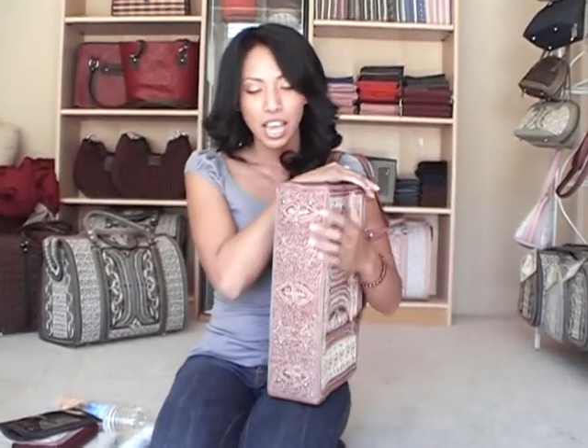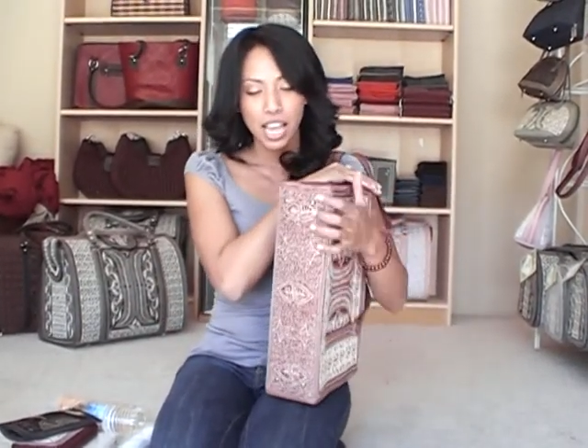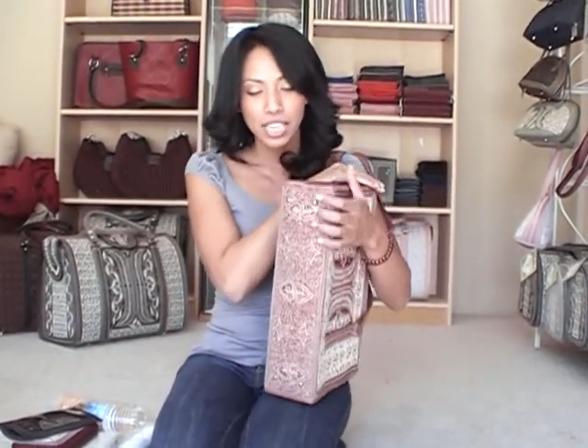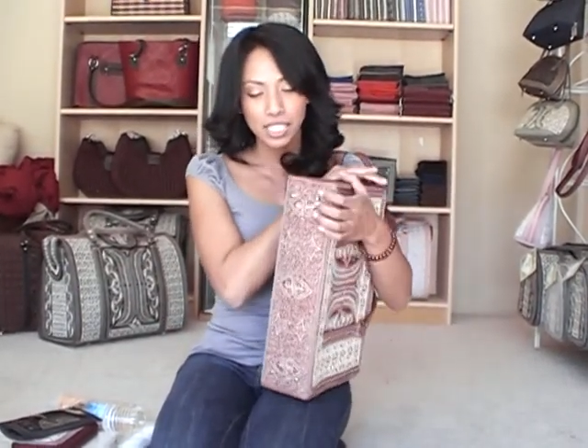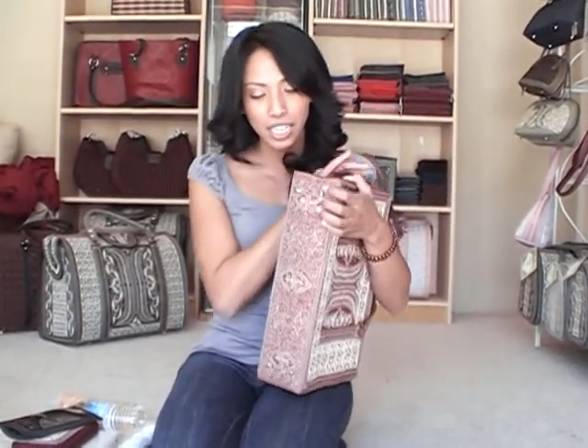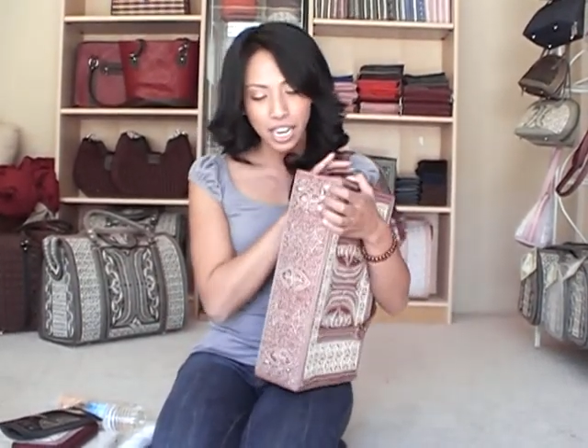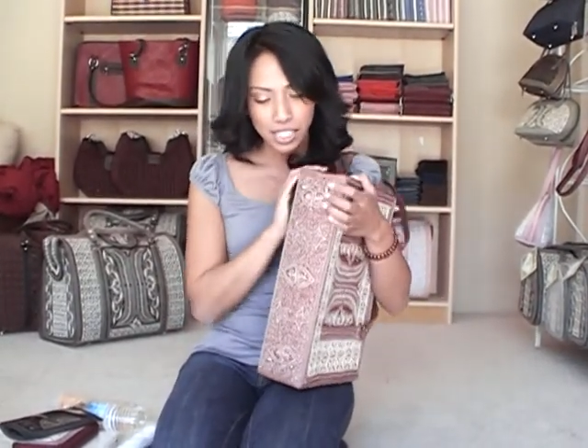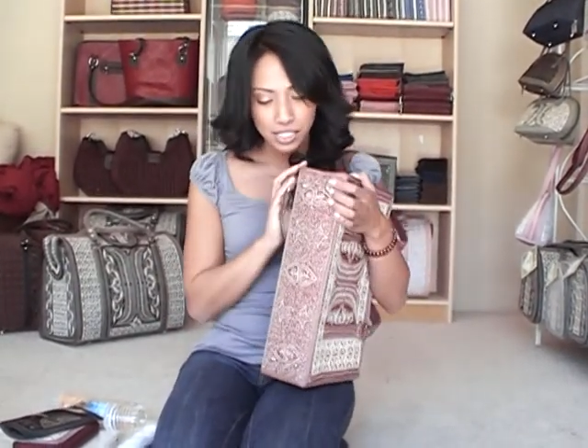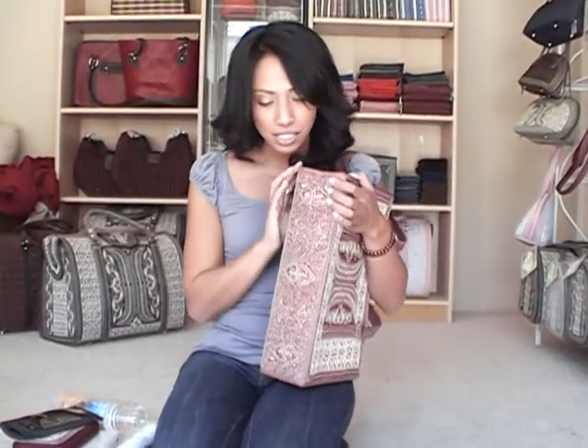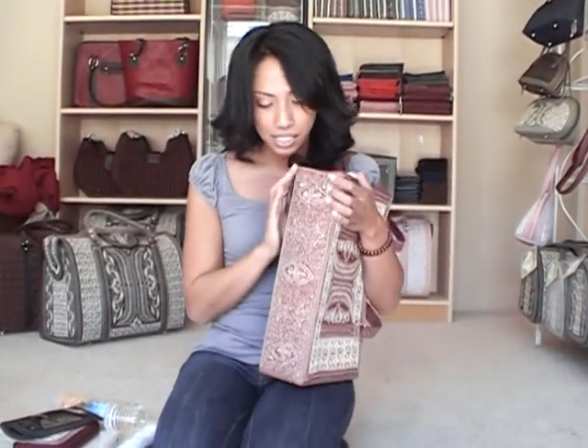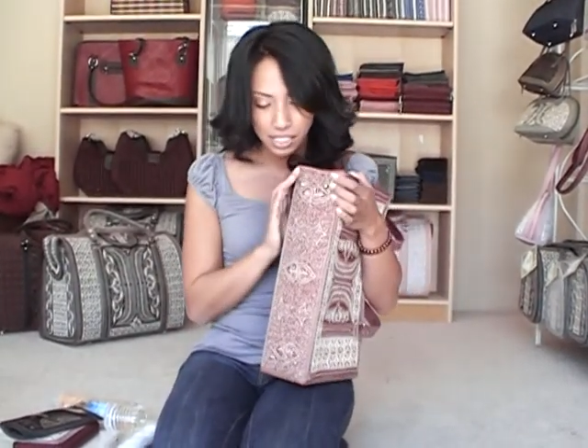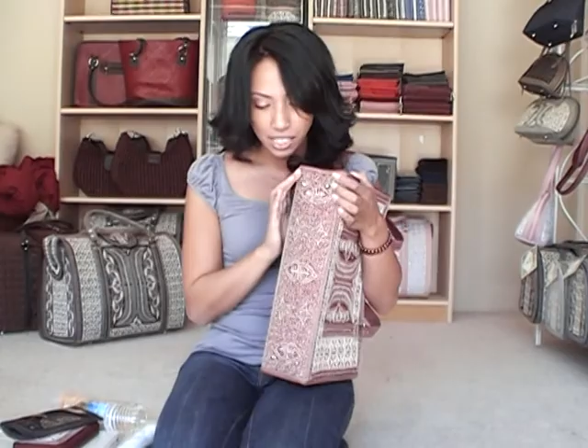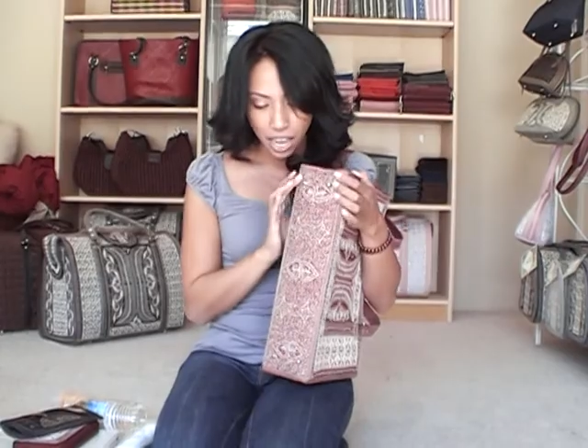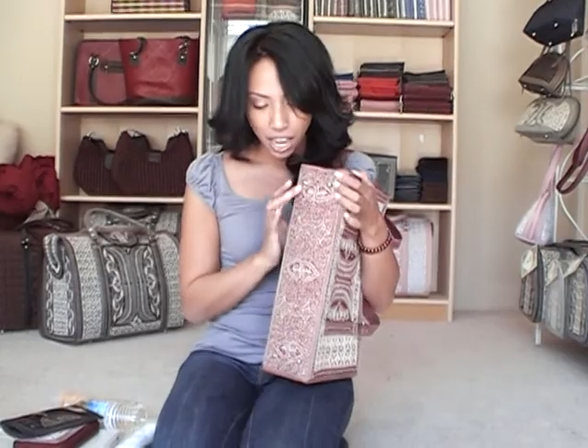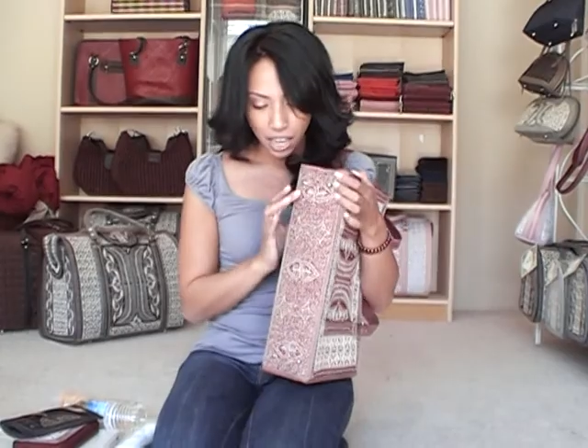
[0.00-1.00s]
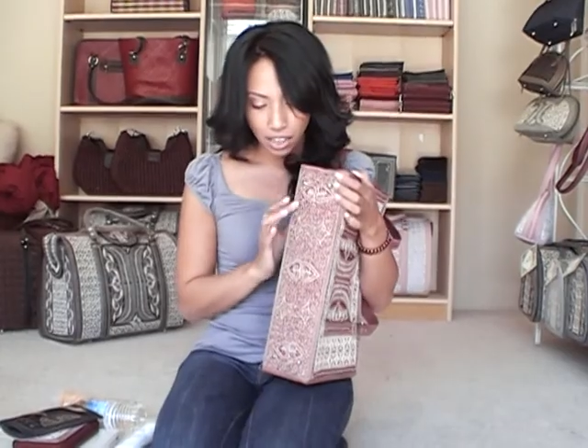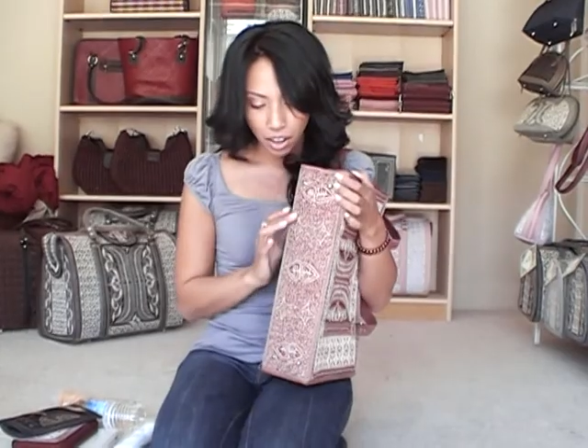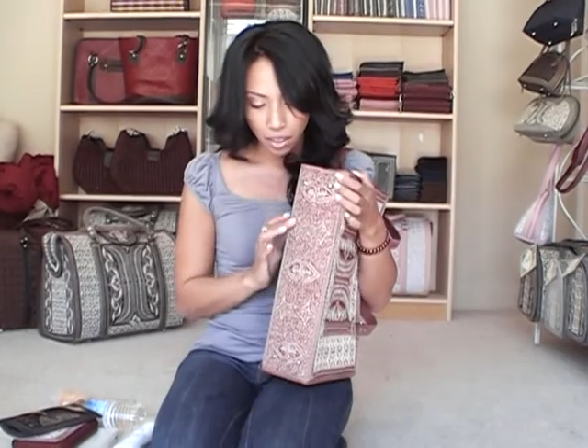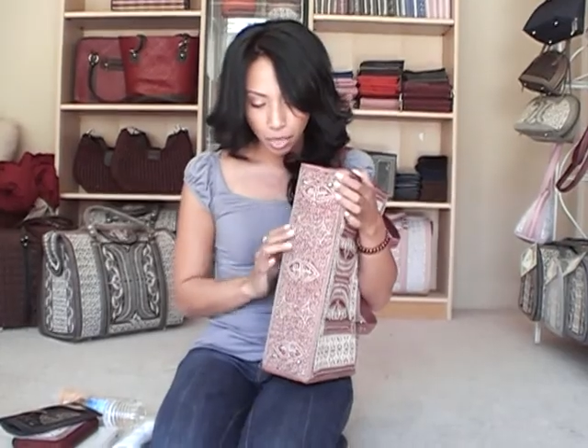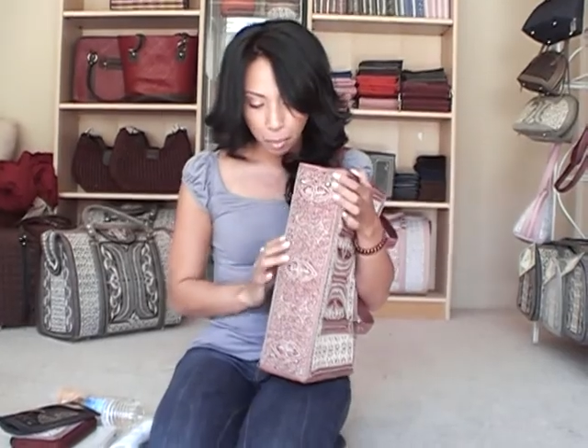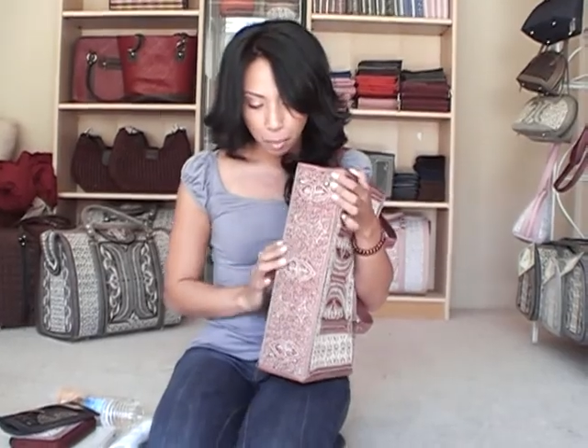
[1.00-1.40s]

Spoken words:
has a nice design on the